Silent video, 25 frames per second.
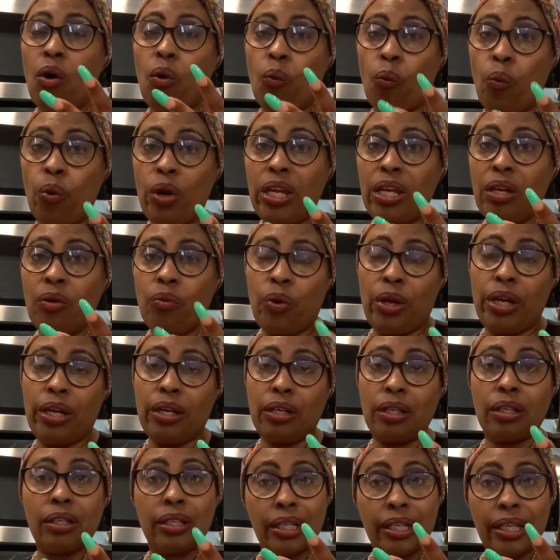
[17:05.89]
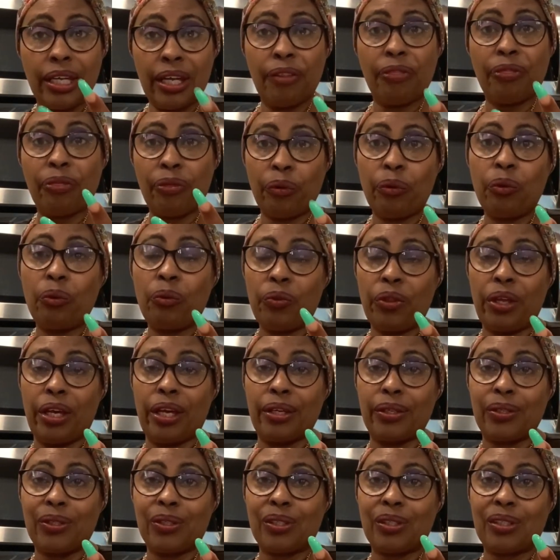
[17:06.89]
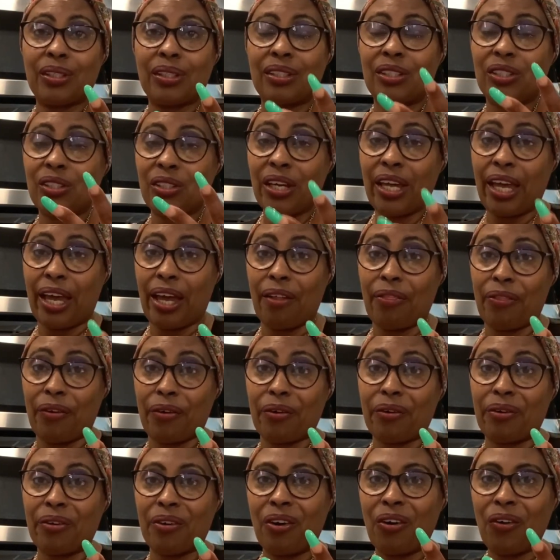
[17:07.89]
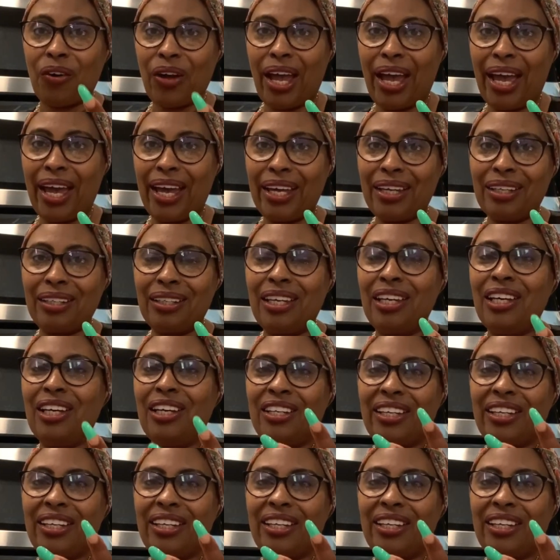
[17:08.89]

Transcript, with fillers: We will get through this together, okay?